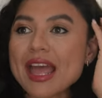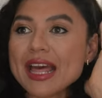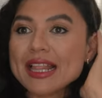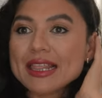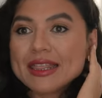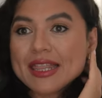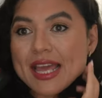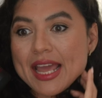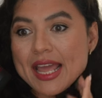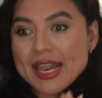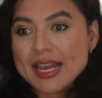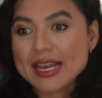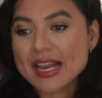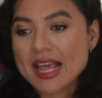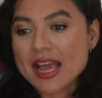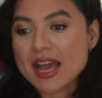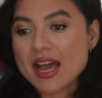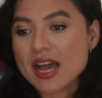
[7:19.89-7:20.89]
And
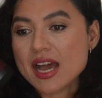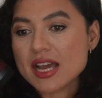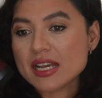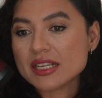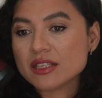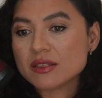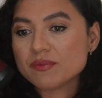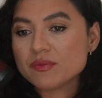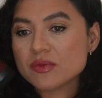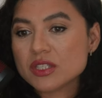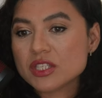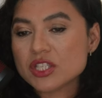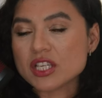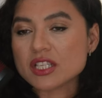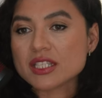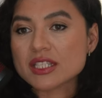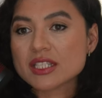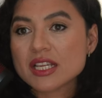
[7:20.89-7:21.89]
then I
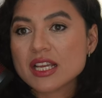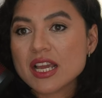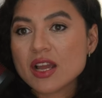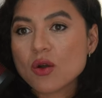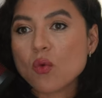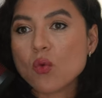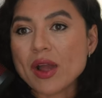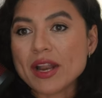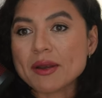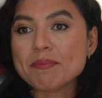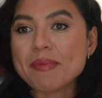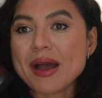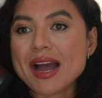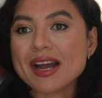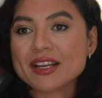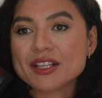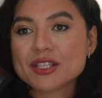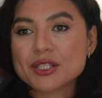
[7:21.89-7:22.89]
just went
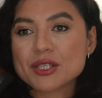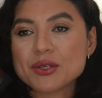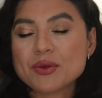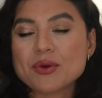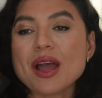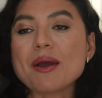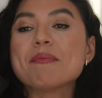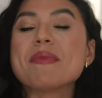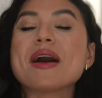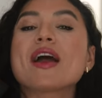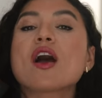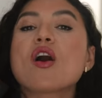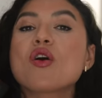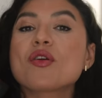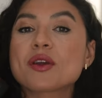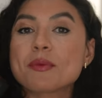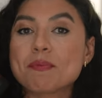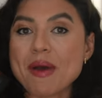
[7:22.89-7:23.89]
back to my
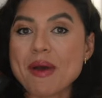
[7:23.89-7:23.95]
other